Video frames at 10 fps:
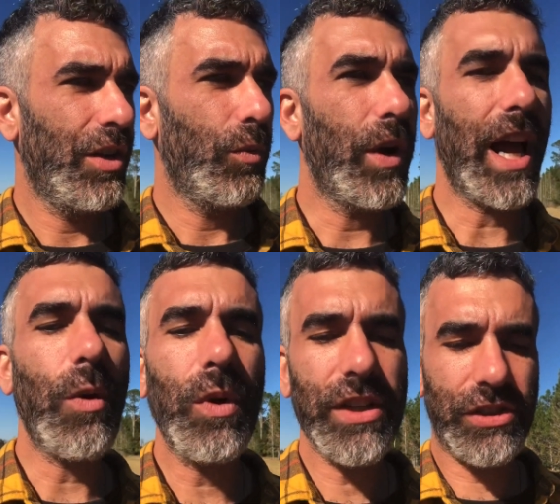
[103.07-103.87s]
what I
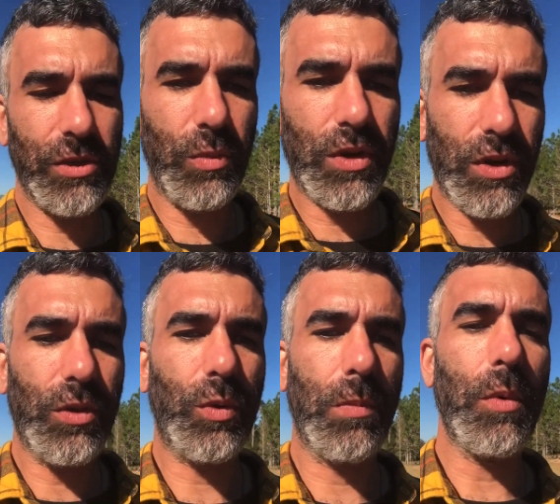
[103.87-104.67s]
wish the world
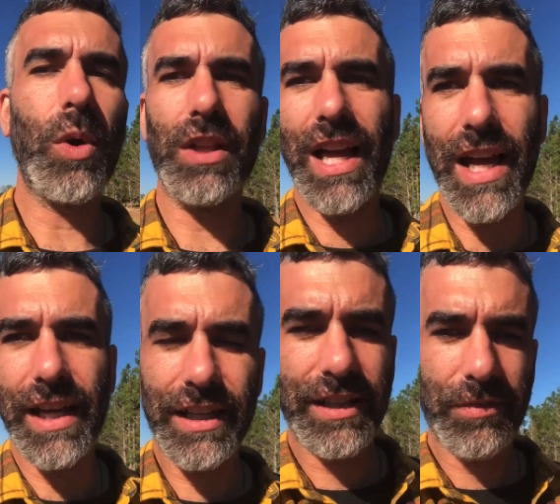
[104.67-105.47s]
were more
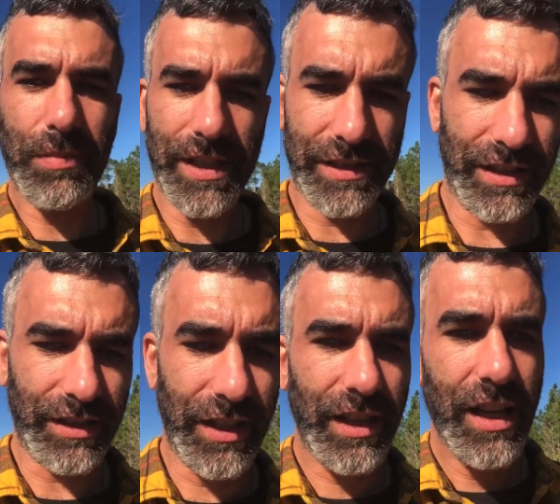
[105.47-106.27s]
like,
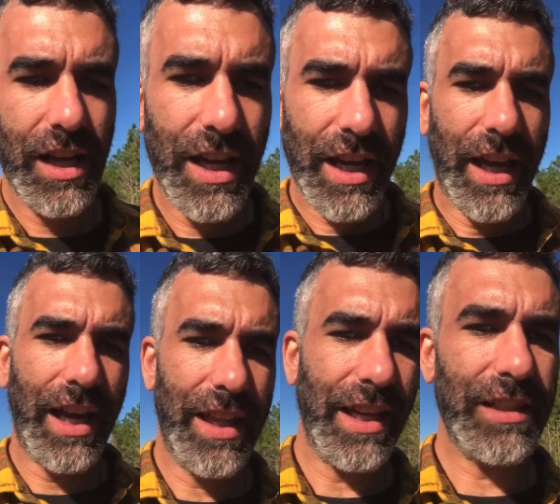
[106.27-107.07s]
basically.
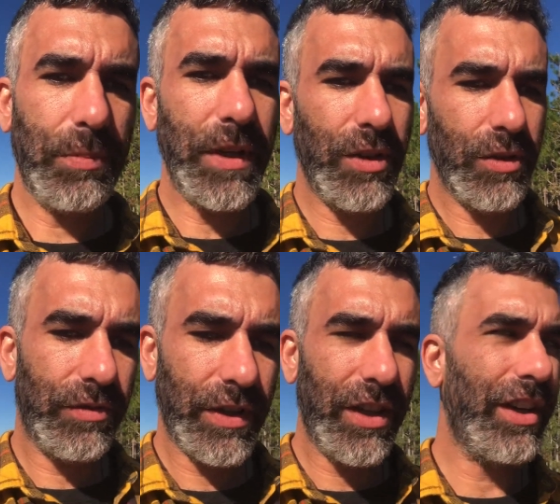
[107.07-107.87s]
And that's been a
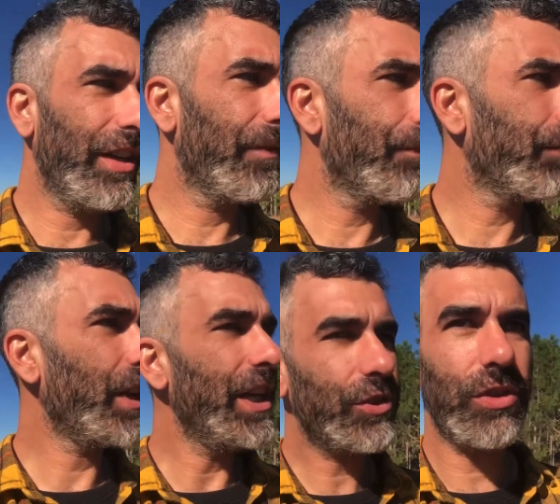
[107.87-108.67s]
very
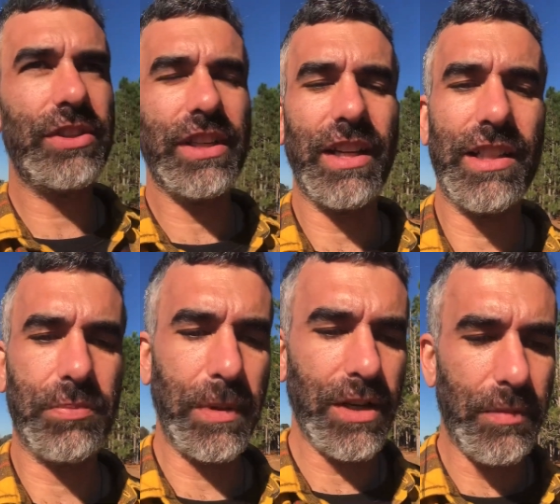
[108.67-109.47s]
interesting
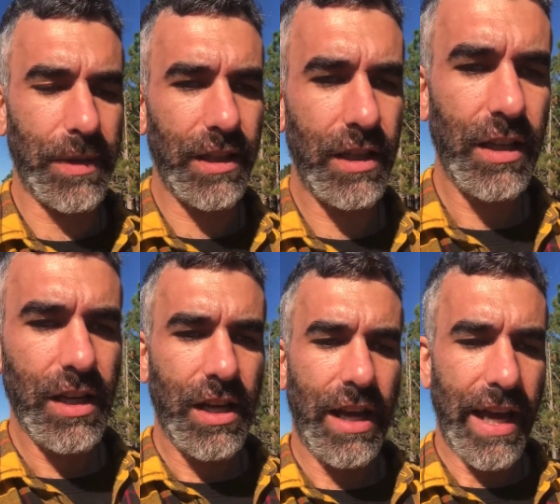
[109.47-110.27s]
experiment.
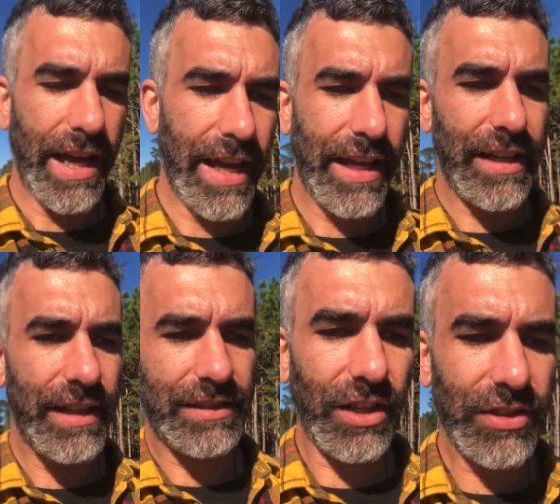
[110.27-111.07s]
And
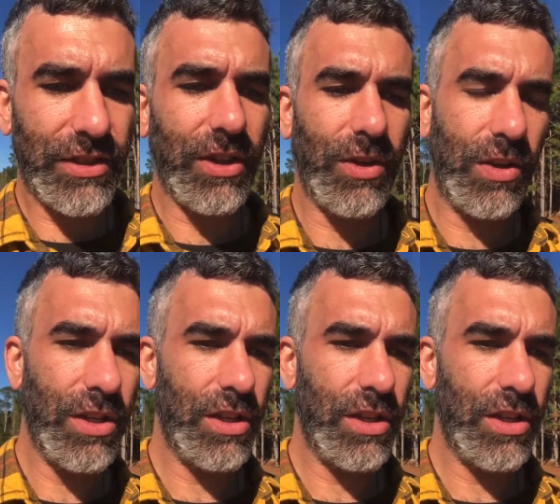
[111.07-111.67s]
it's also,